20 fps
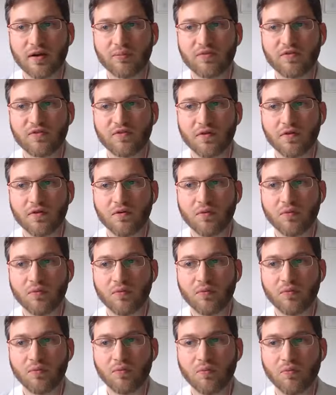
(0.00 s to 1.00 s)

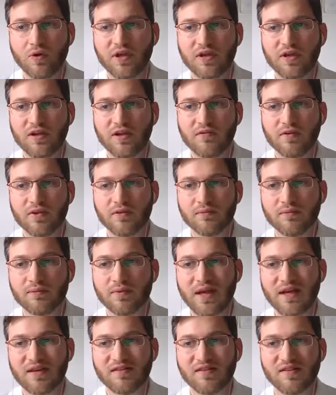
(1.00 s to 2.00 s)
So we can even
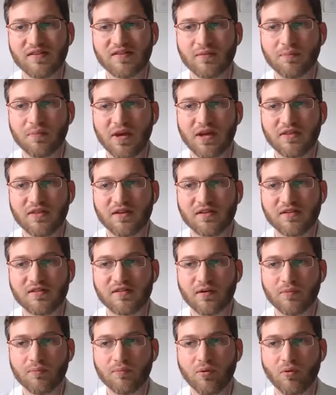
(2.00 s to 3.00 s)
anticipate that at
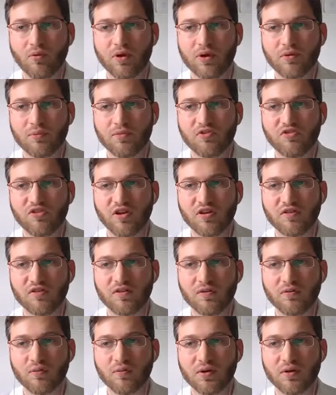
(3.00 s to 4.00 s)
some point
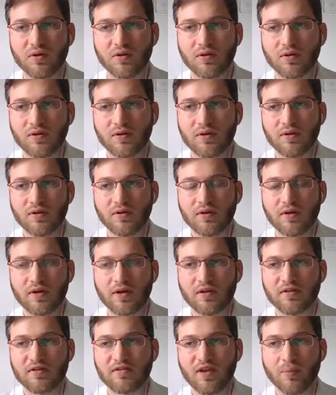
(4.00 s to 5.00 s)
Magento will
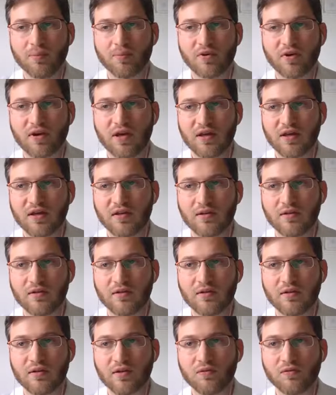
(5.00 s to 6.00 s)
deprecate
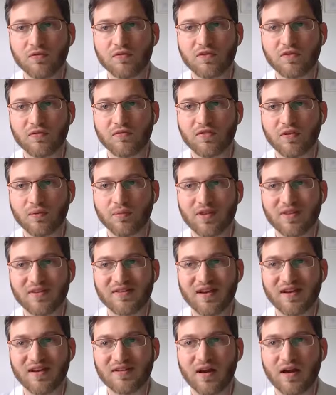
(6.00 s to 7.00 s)
use of some of the
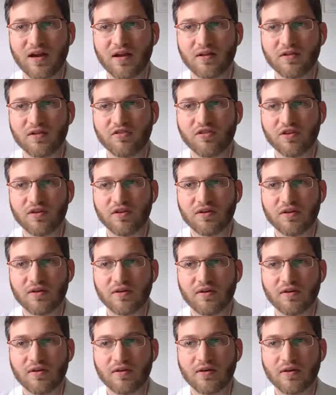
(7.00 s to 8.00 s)
technology
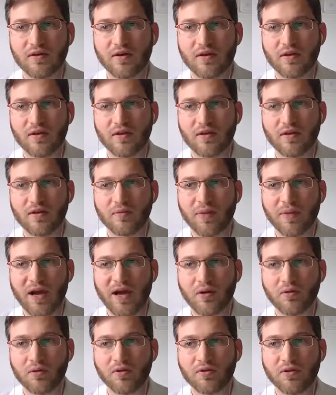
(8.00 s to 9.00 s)
that
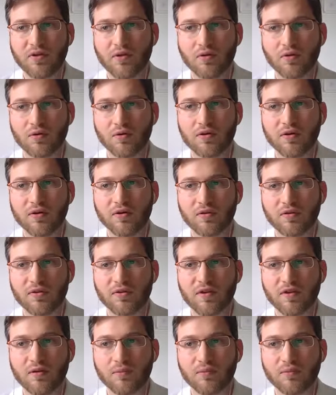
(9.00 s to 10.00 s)
powered the earlier
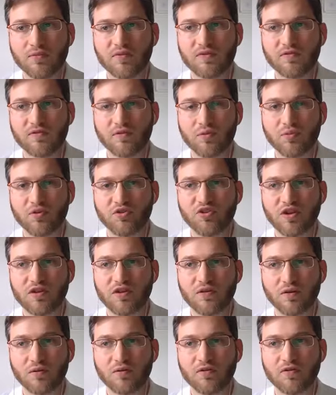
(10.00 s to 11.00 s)
themes for
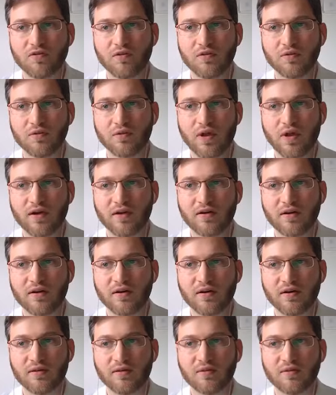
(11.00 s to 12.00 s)
Magento 2, like
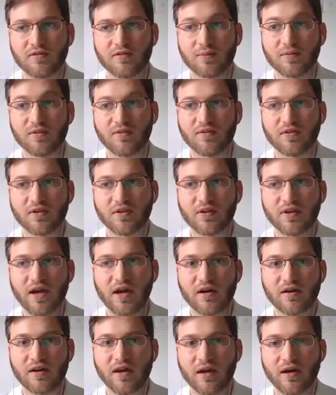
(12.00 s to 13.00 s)
specifically
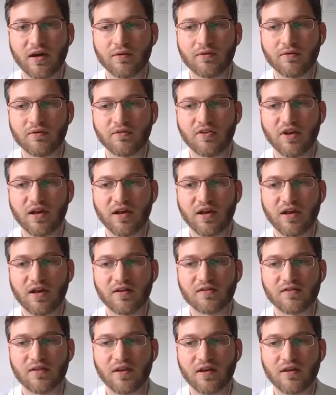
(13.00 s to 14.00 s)
Knockout
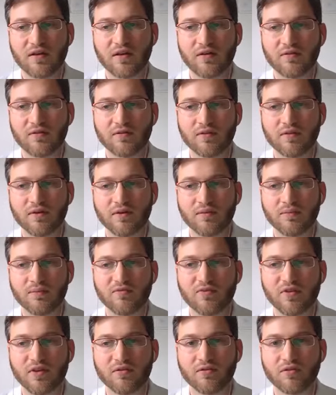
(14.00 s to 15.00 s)
JS, that
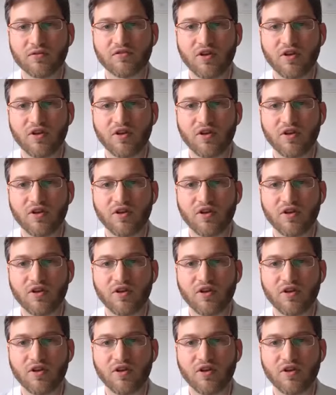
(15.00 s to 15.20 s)
flavor of